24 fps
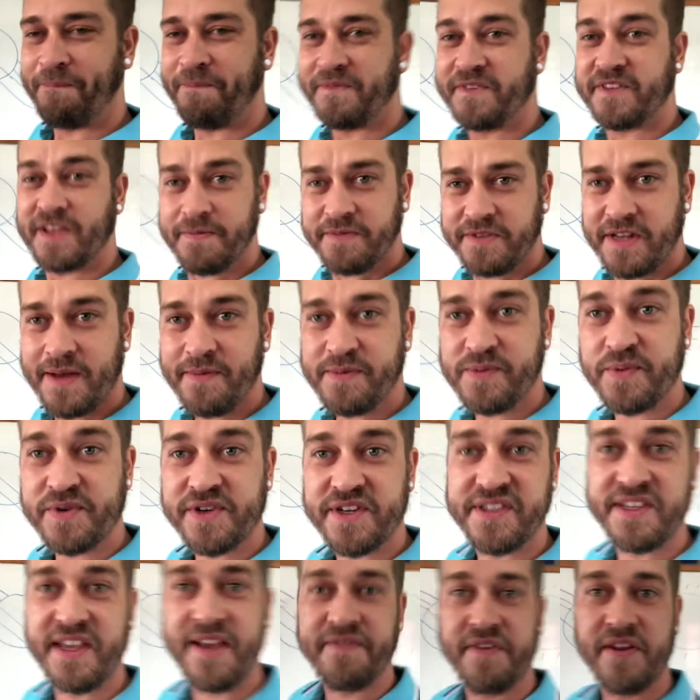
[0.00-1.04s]
Sometimes we're
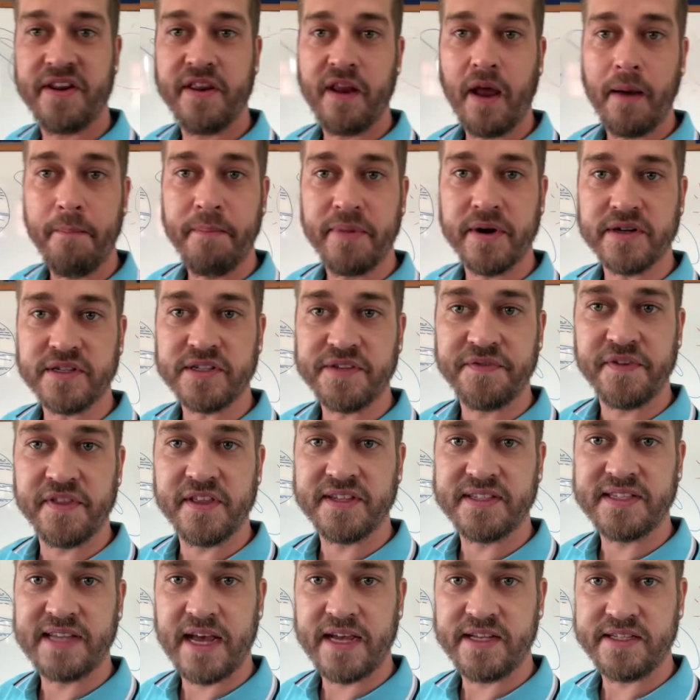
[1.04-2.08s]
just given numbers for
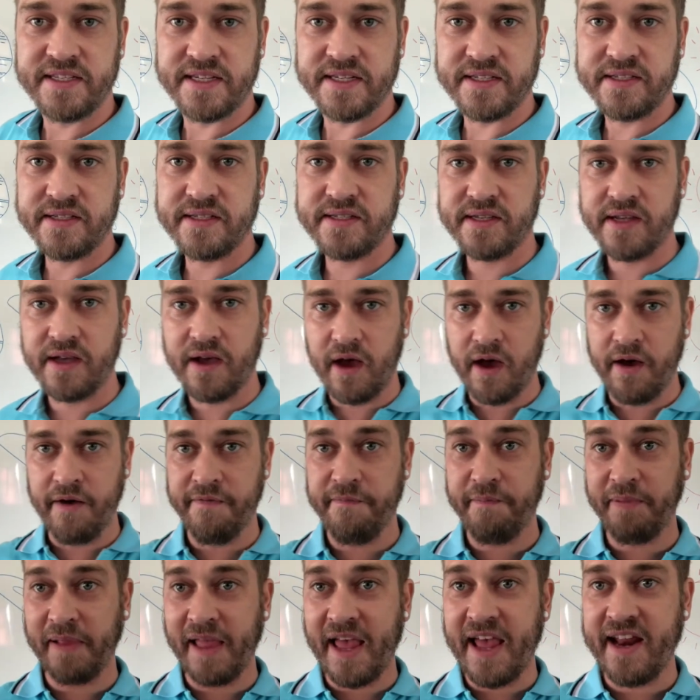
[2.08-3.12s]
the sizes
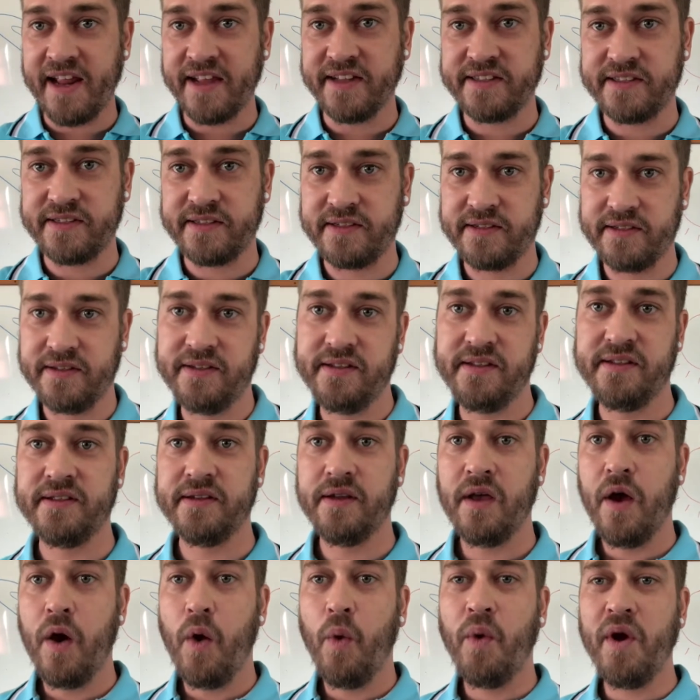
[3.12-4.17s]
of planets.
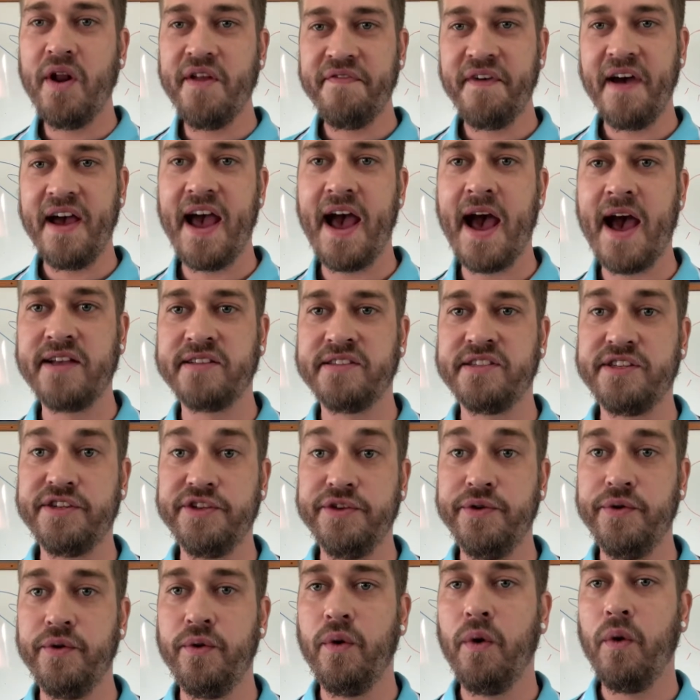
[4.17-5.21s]
What if I asked
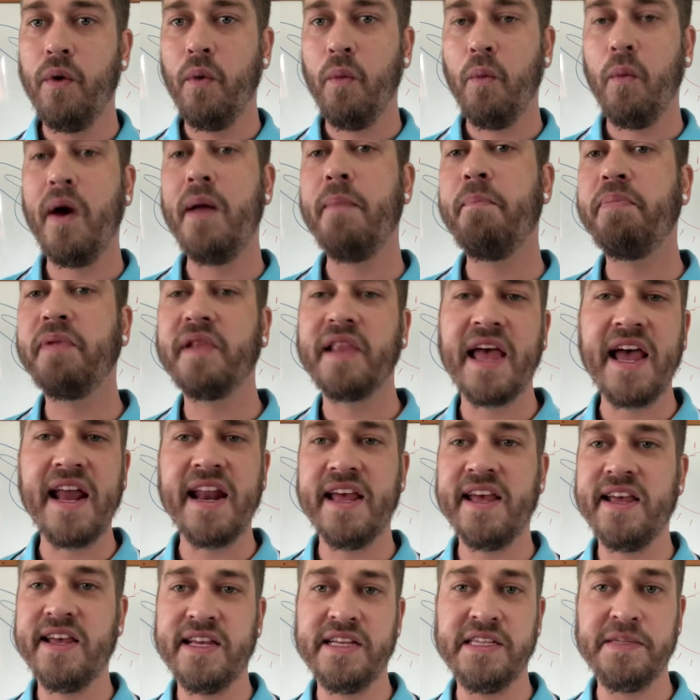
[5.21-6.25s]
you, what
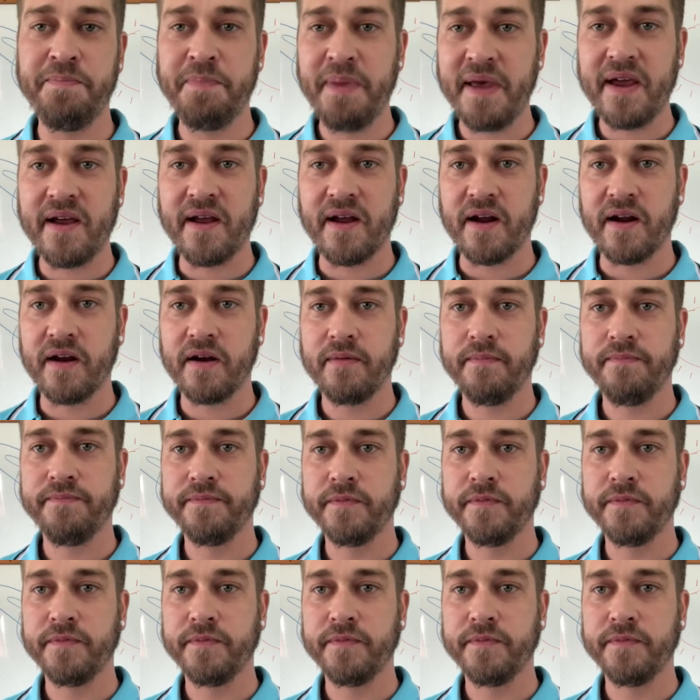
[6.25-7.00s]
planet is bigger?